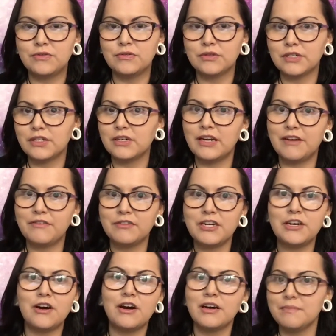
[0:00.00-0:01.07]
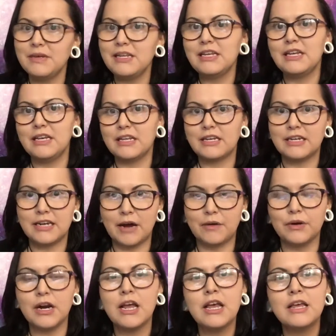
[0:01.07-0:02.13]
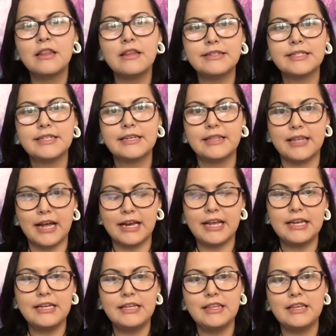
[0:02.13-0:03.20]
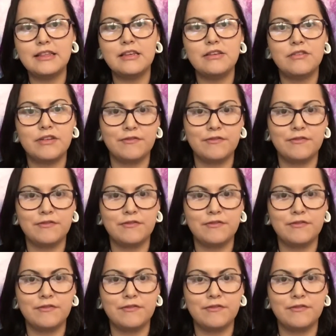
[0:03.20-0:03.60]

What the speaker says: learn every card meaning in an hour, things like that. Anything that you can